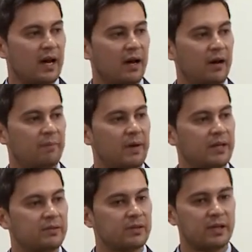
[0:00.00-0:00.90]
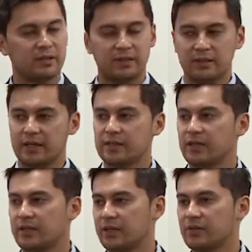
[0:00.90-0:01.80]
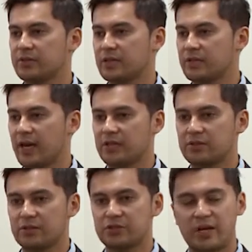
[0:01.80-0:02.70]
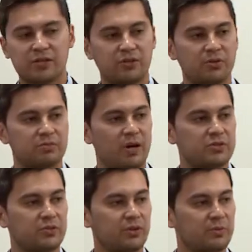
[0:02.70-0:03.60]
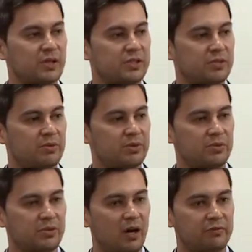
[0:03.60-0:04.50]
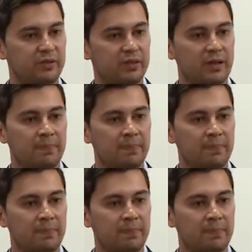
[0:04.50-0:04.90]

And the idea here is that stretch those muscle groups that you would use often.